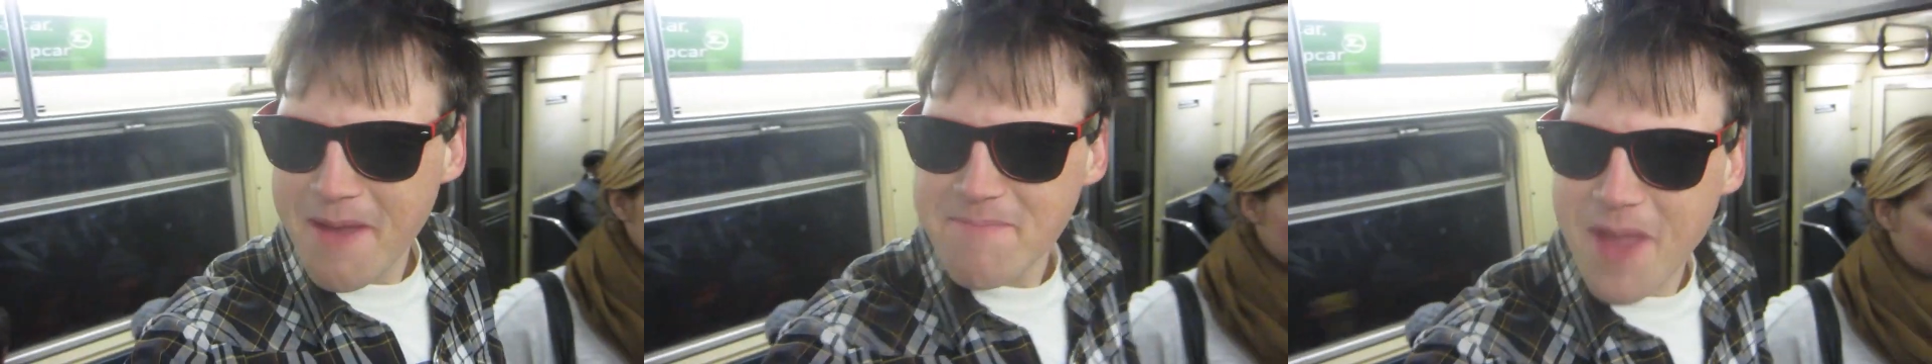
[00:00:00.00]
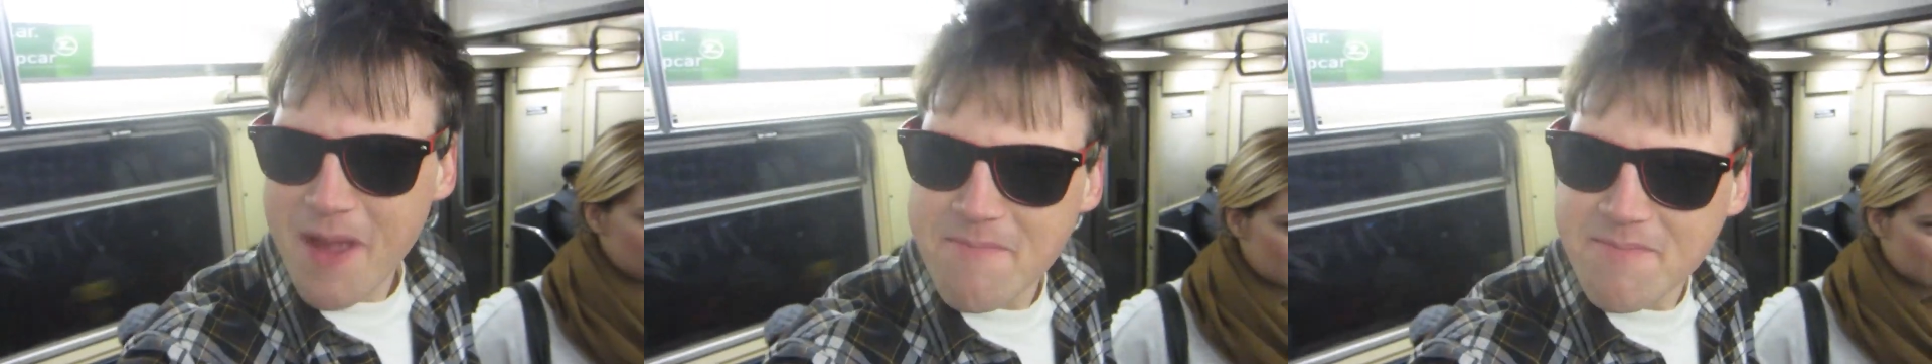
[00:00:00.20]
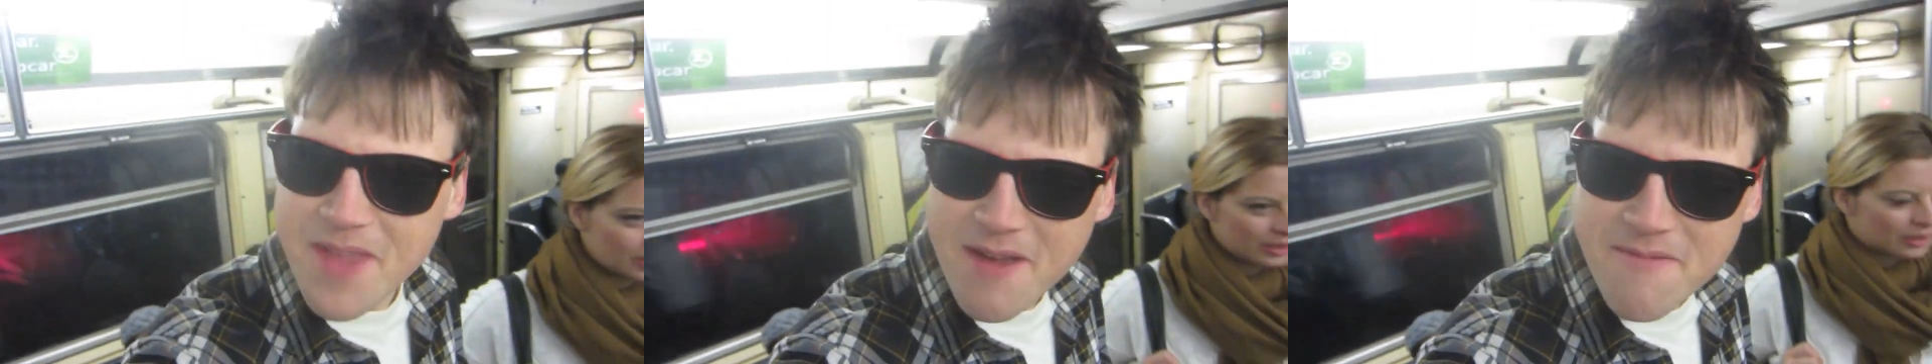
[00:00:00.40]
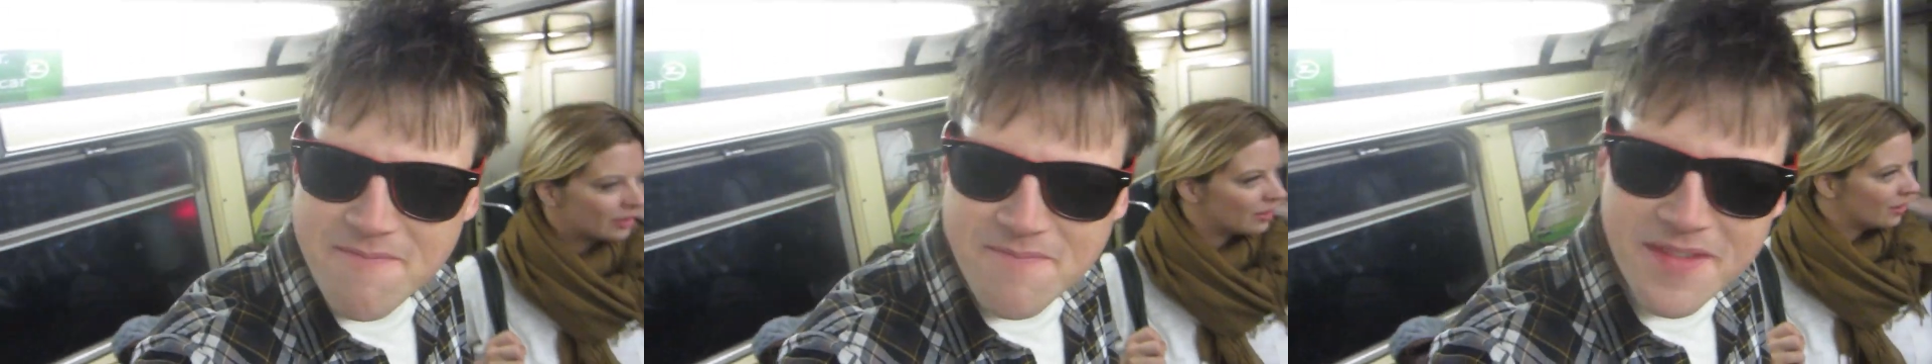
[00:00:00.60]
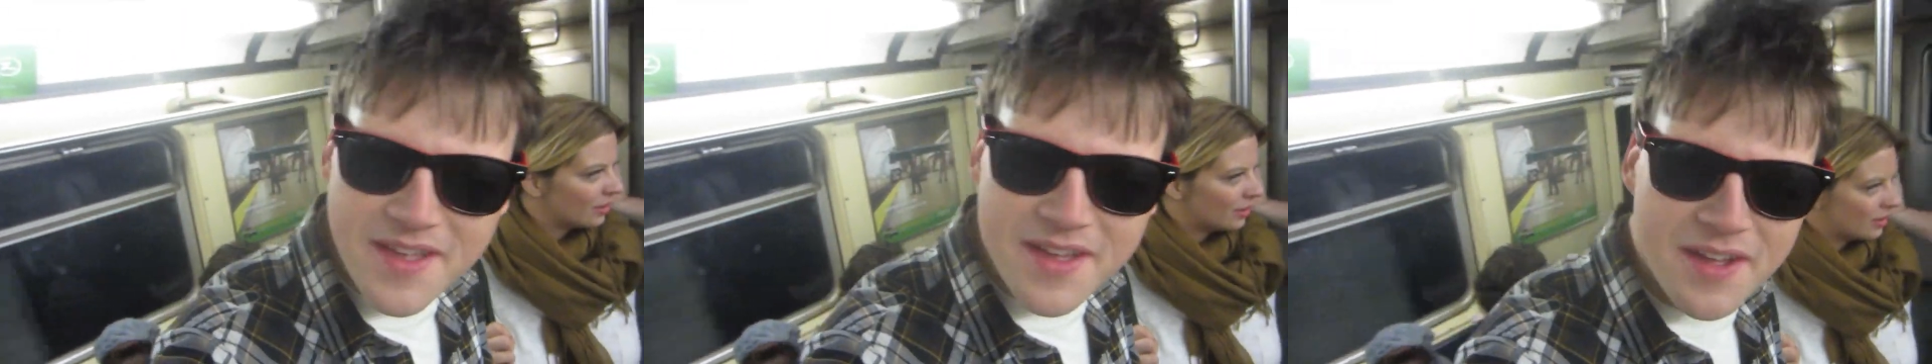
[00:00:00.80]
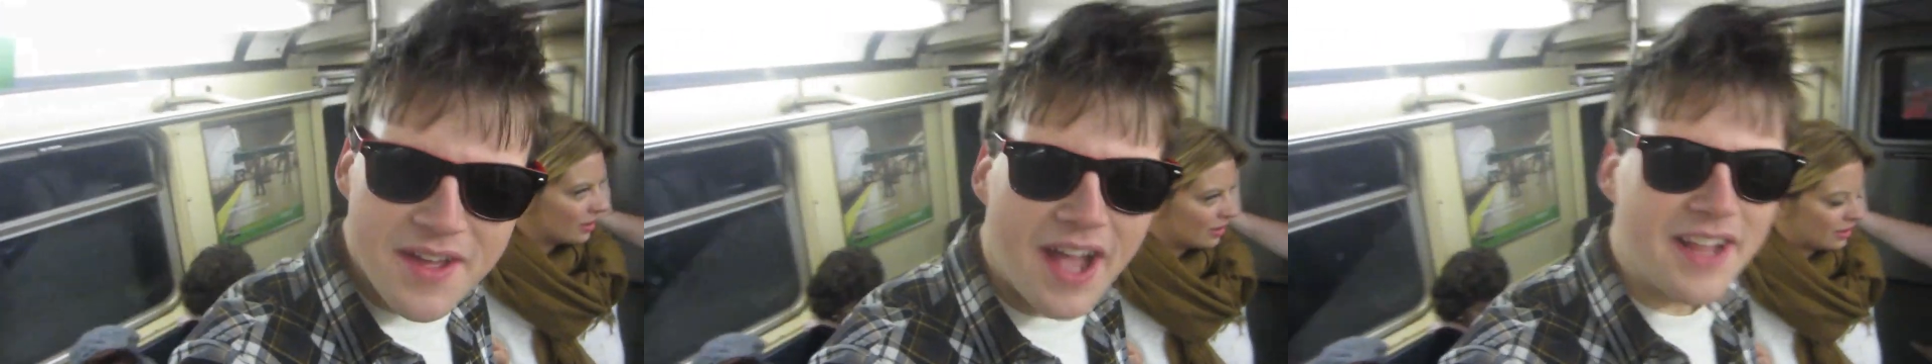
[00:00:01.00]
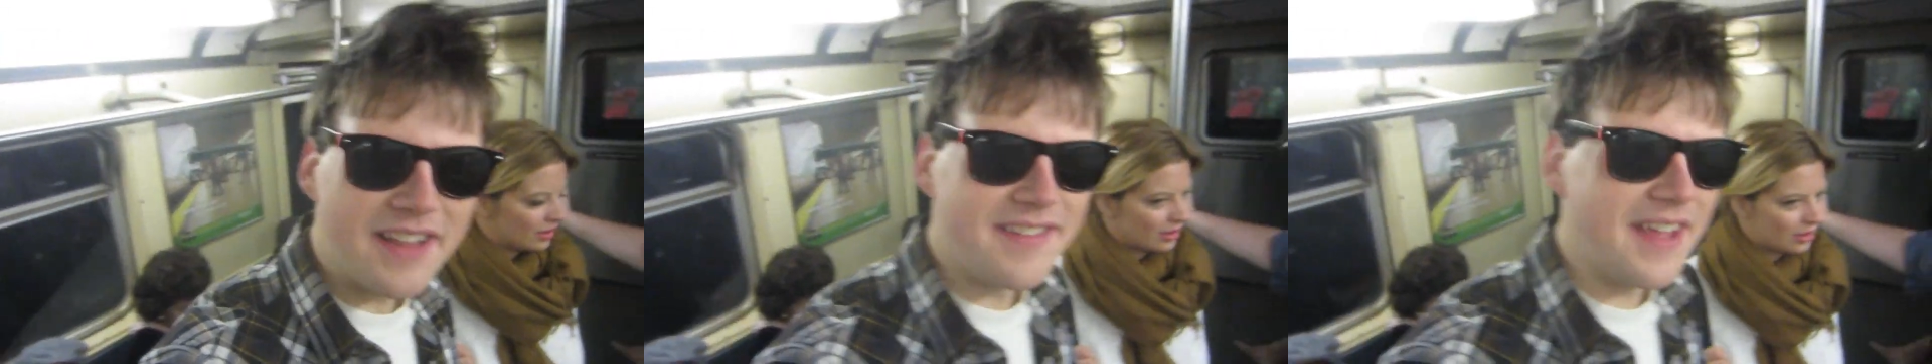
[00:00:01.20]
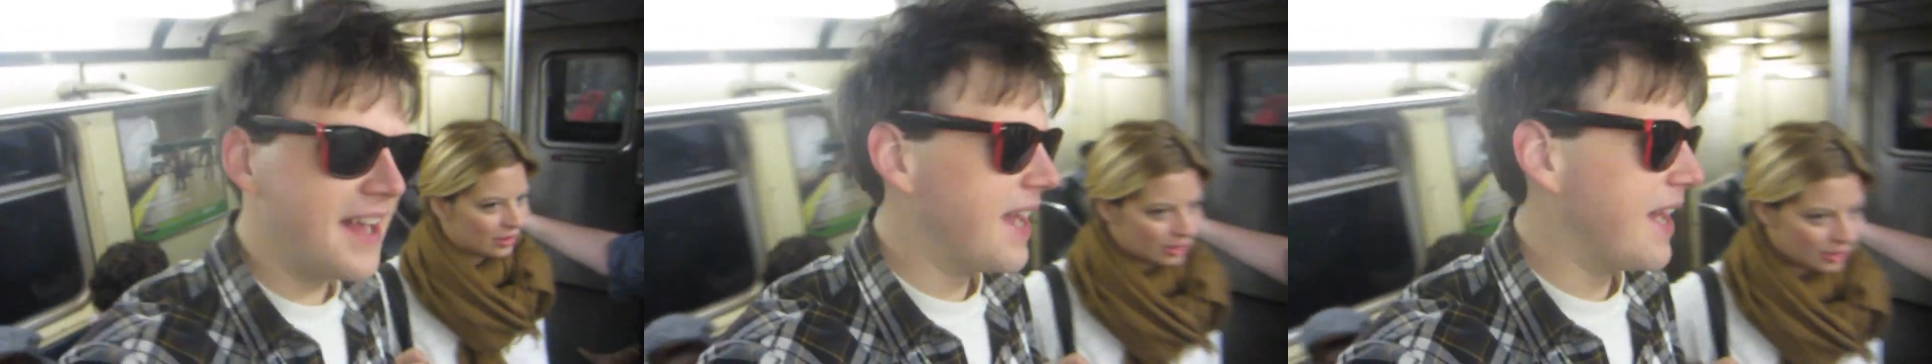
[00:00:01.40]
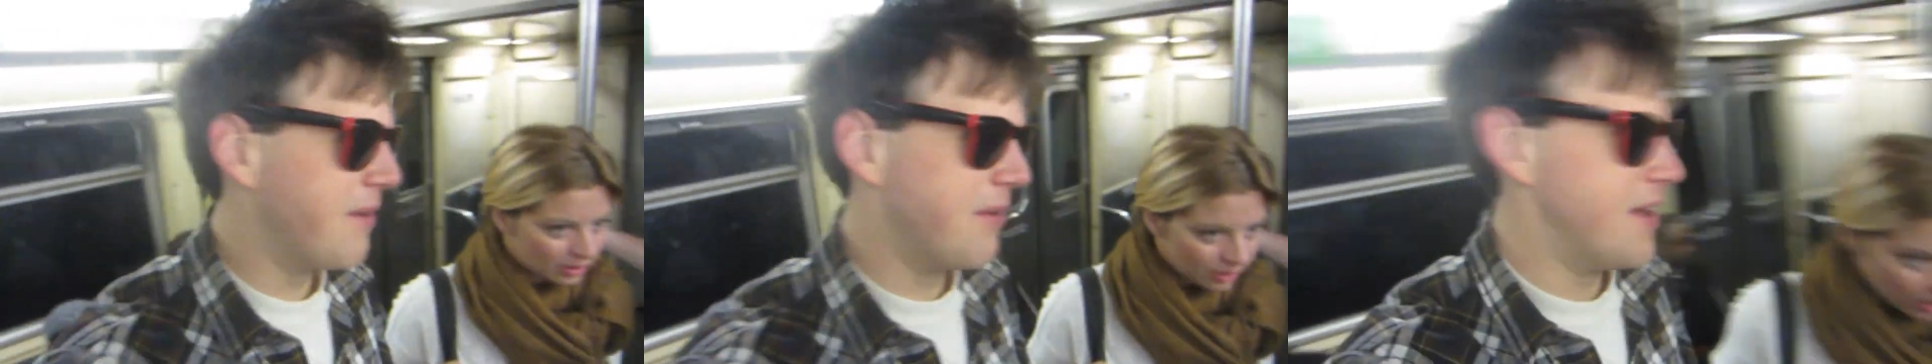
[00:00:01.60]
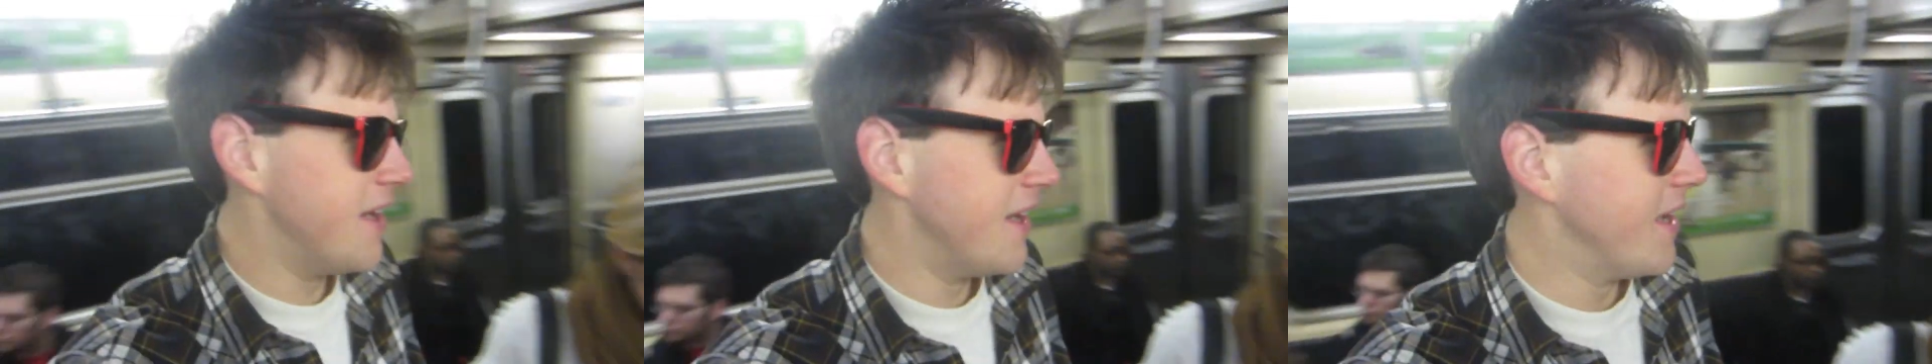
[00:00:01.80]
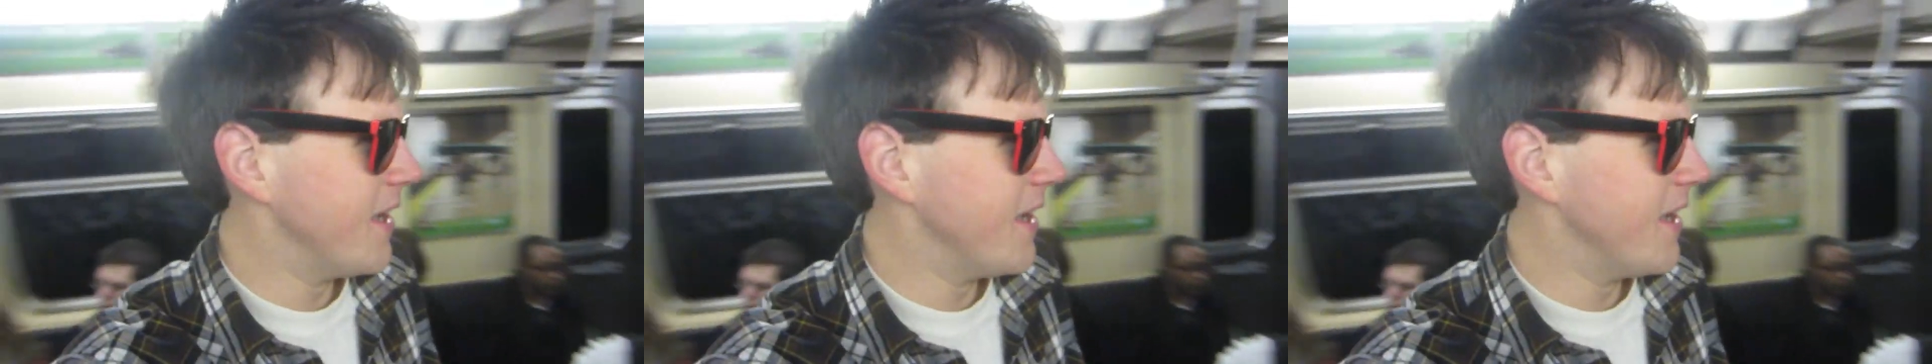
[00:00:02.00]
the university has a mother. I can take anyone to the